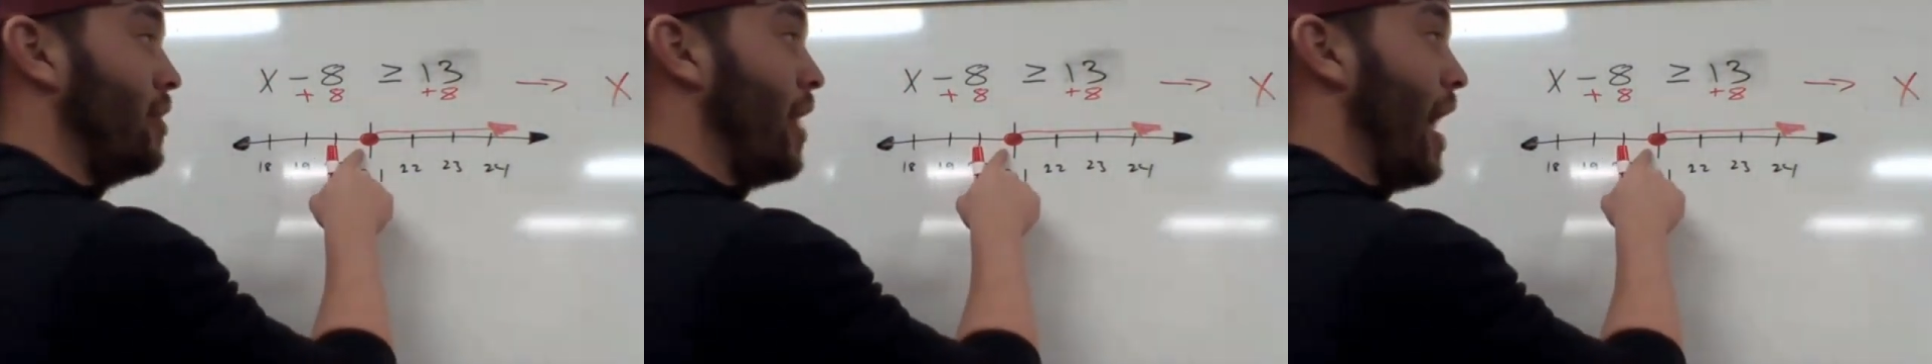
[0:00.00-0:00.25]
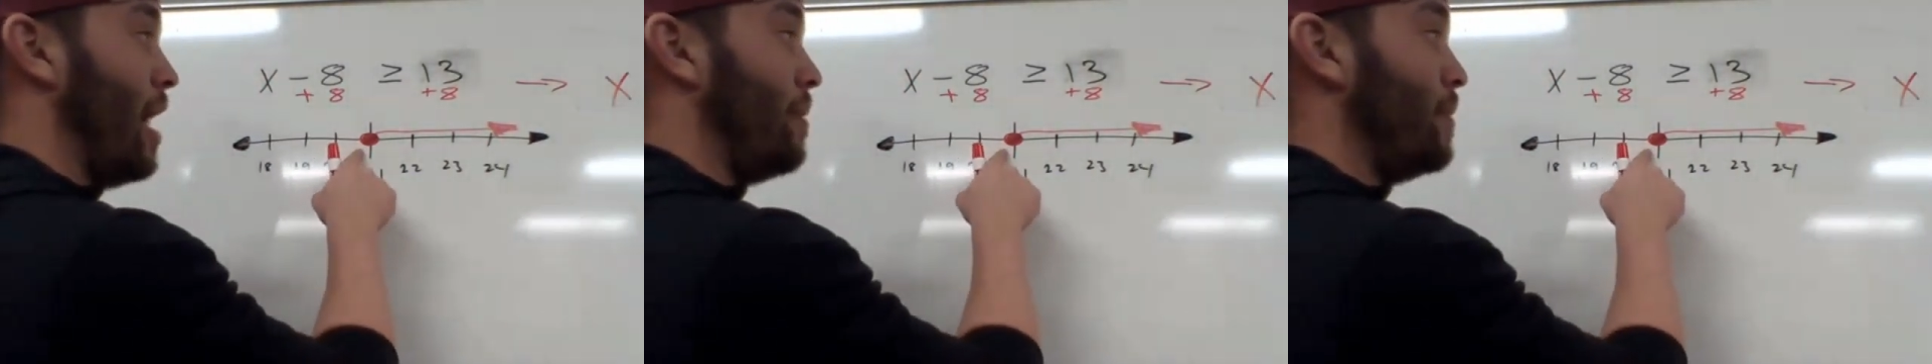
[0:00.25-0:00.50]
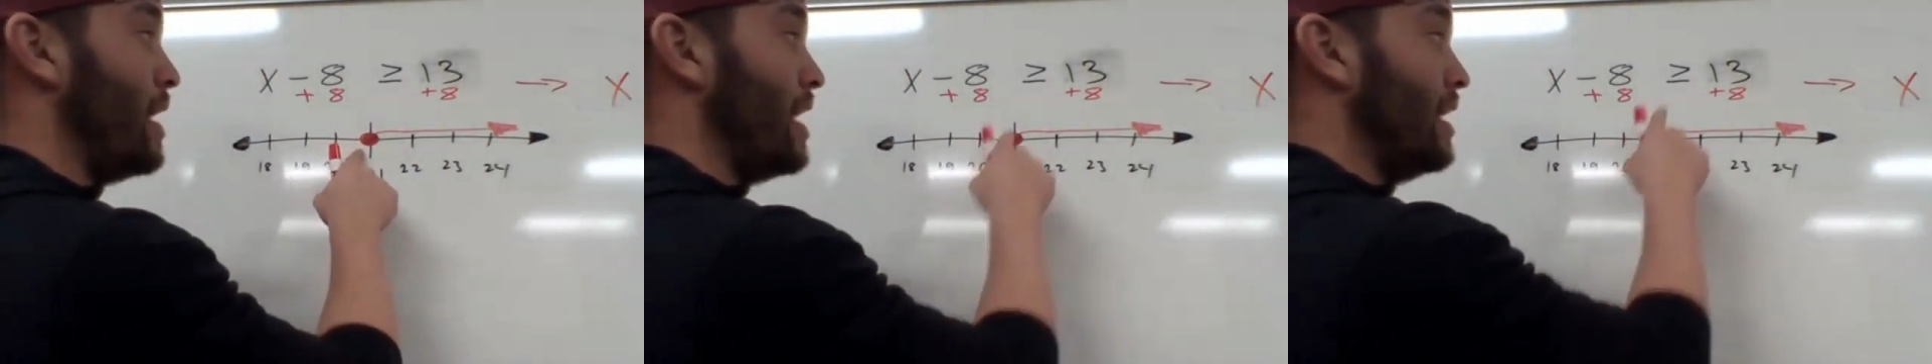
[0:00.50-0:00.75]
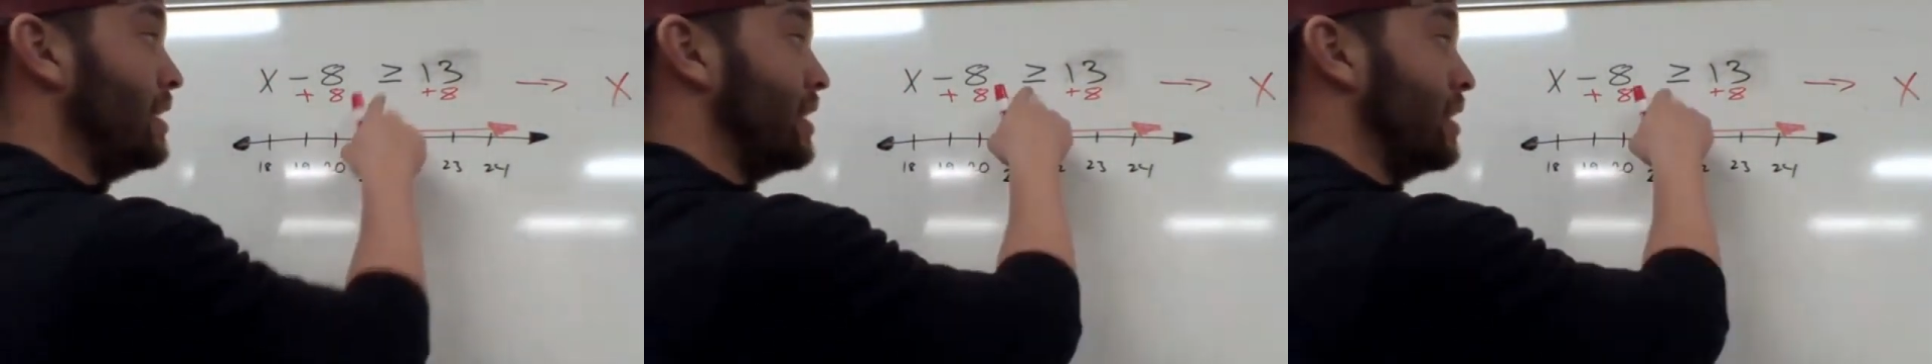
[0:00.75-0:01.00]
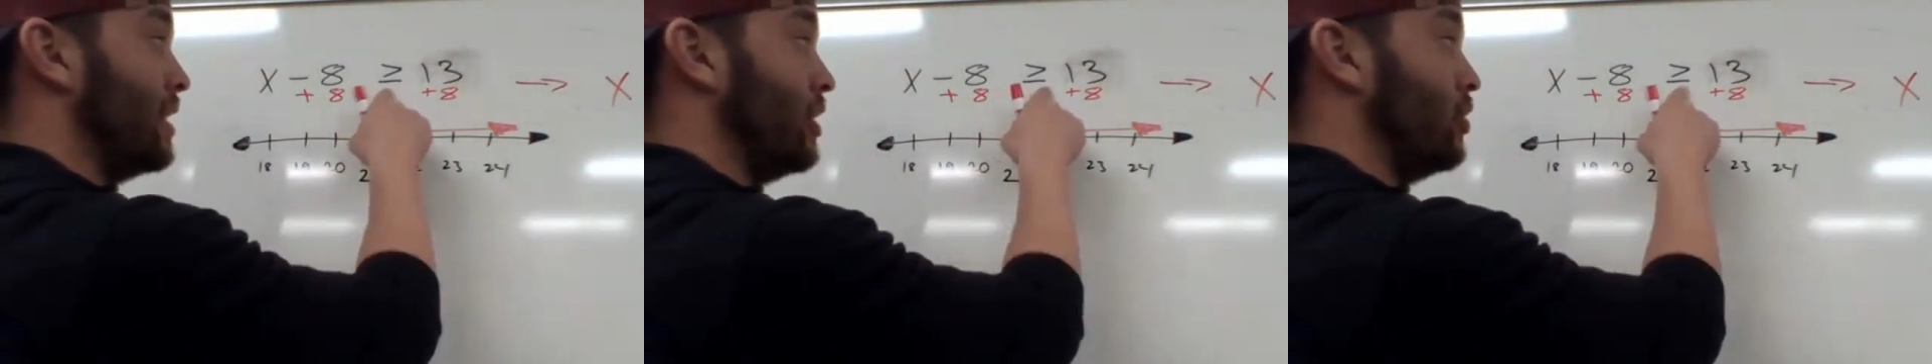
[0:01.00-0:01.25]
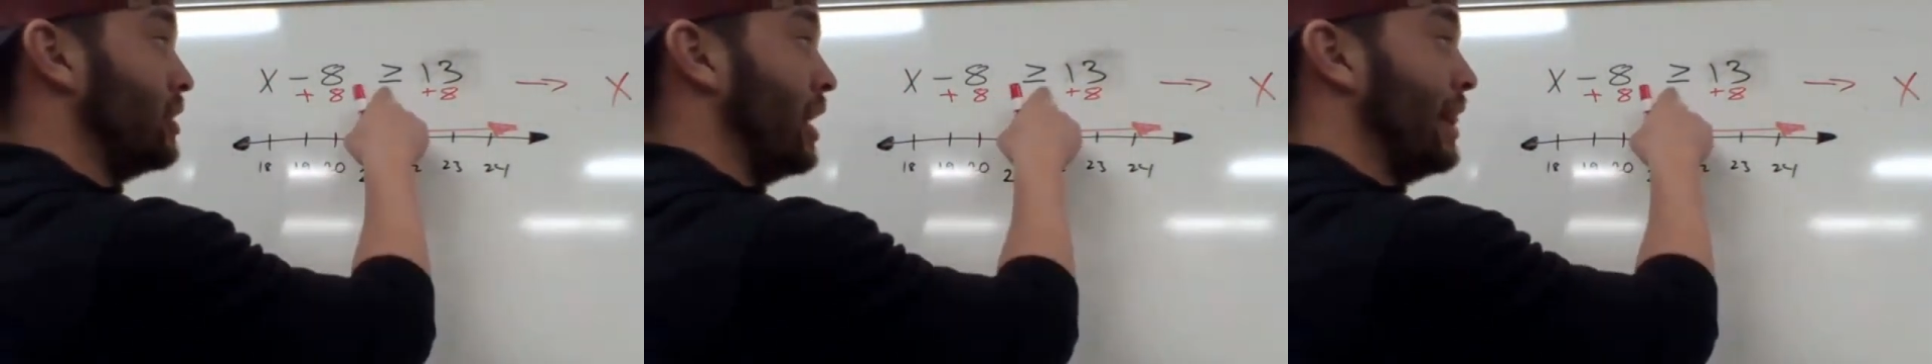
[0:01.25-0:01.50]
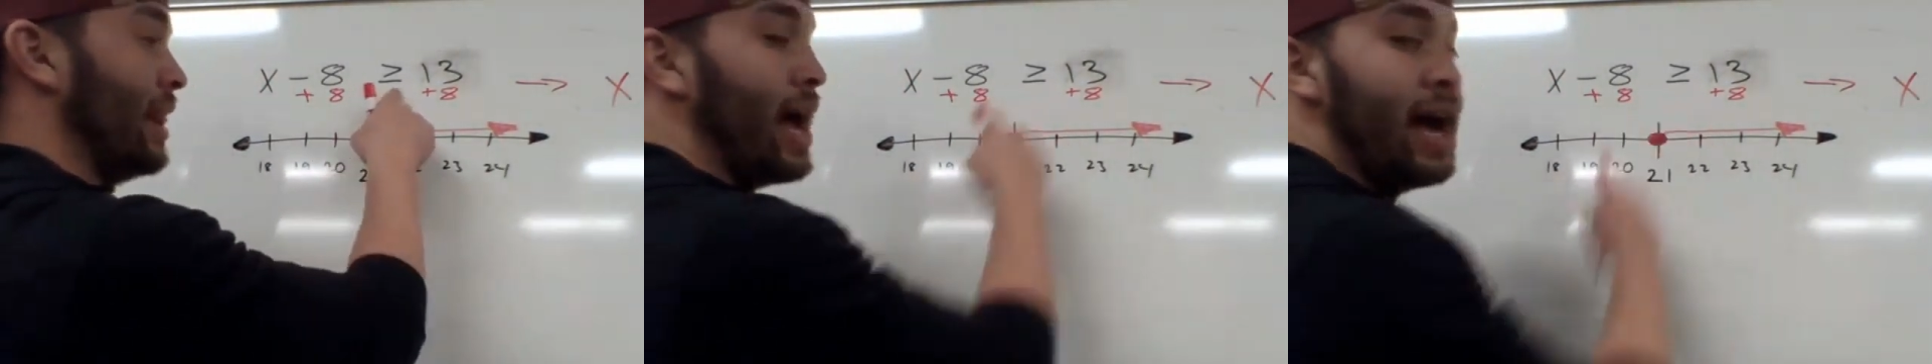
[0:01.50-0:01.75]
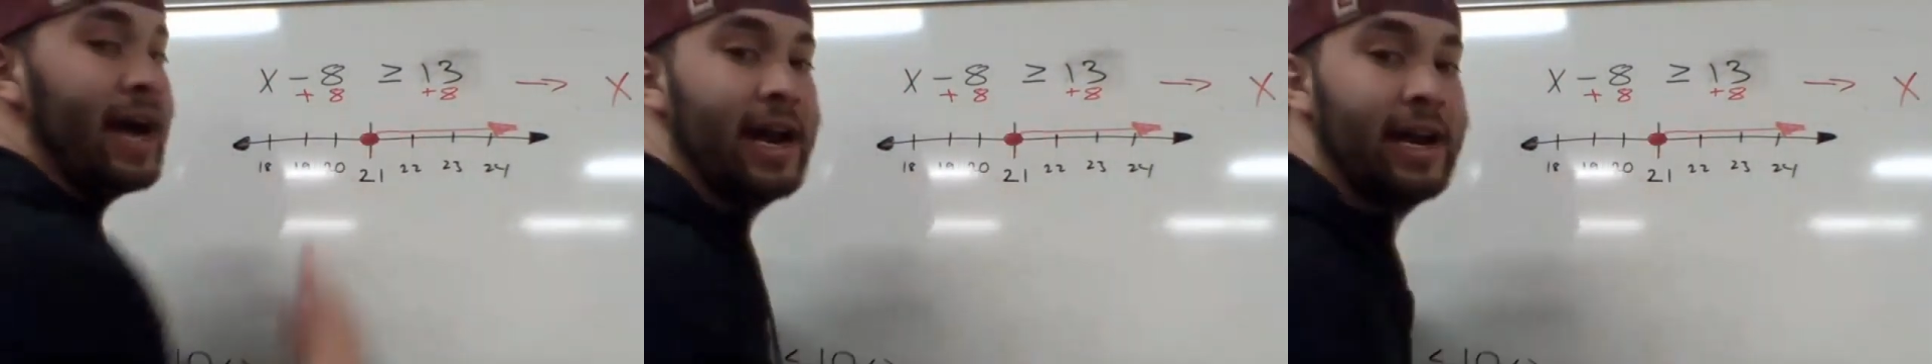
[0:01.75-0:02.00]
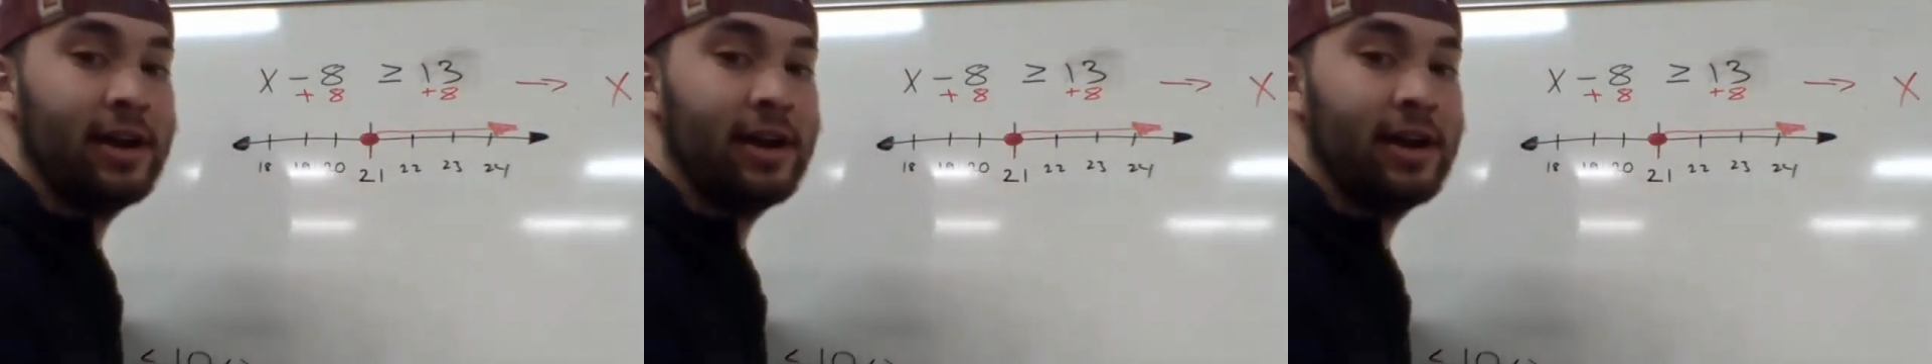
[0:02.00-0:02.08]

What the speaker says: That means that there's a line